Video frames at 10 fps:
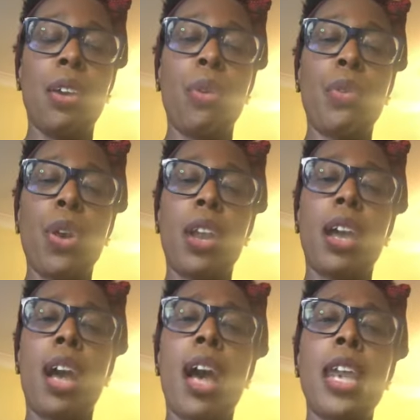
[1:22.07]
We've got like
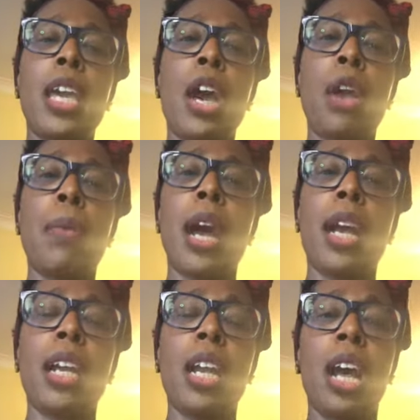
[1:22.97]
a honeycomb
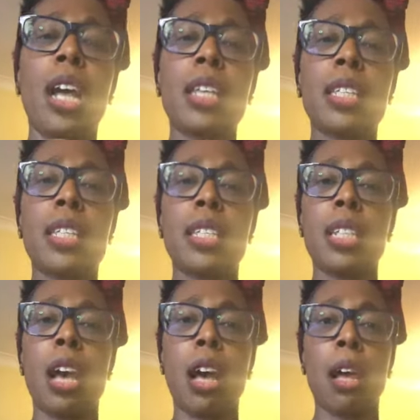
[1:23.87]
cut glass
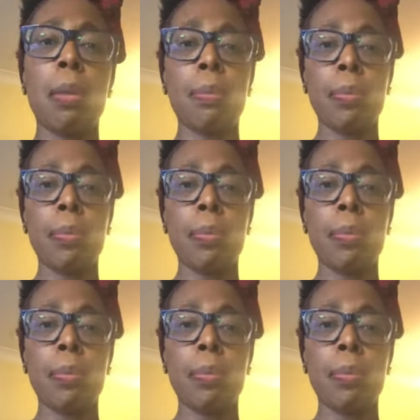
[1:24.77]
star